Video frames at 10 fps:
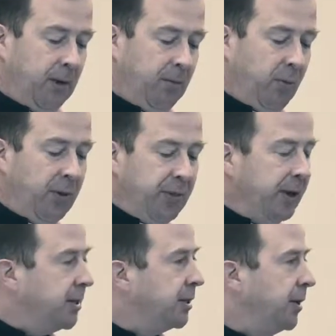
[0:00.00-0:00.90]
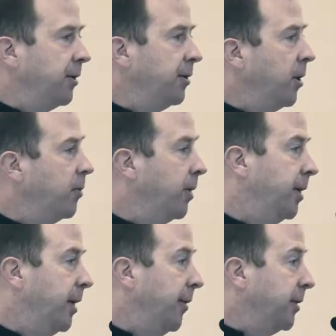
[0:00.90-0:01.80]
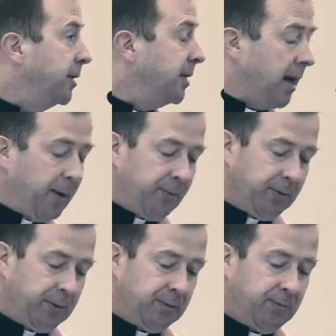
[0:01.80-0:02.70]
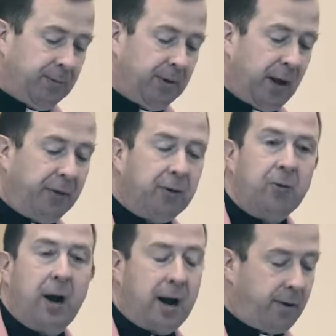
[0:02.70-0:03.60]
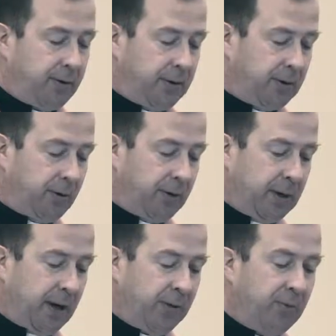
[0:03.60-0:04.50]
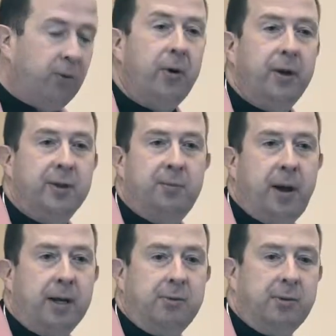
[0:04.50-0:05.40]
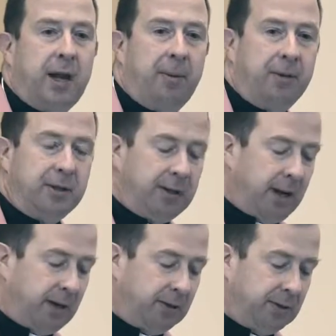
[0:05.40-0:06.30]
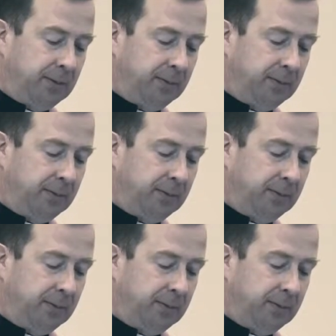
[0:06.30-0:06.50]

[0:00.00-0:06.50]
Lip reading: But one thing is certain, no one, not the disciples, not the crowd, and certainly not the boy, expects what happens next.